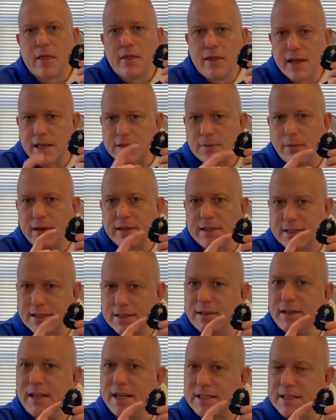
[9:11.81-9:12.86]
This
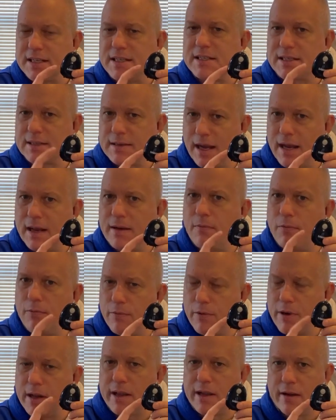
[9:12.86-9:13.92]
is a
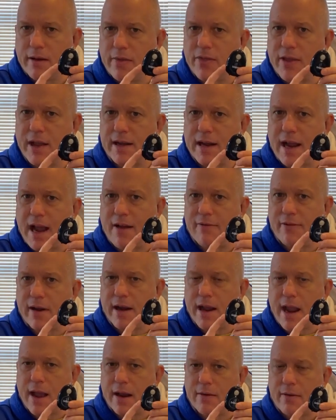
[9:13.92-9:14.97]
really good thing to have
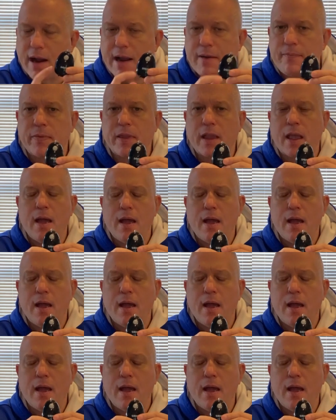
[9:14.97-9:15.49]
on hand, right?